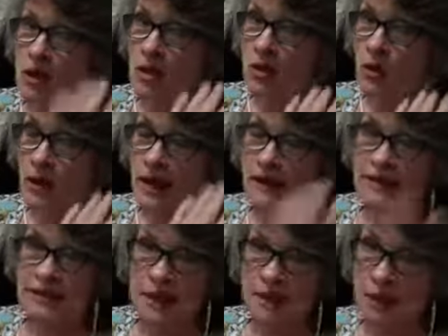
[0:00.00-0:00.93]
when I
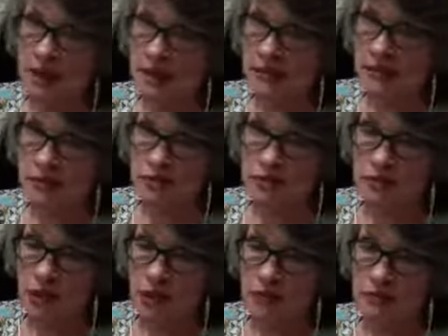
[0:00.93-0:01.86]
take my headphones
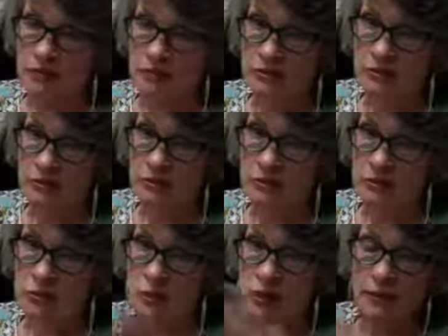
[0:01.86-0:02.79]
off,
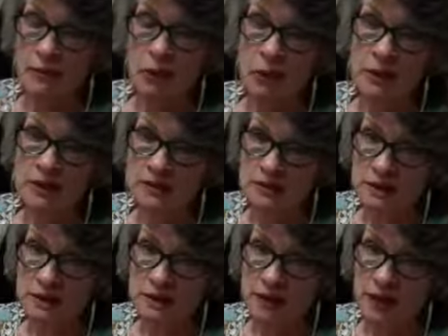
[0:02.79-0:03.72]
when I'm going to
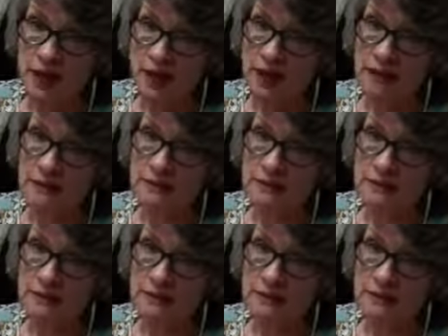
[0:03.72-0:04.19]
sleep at night.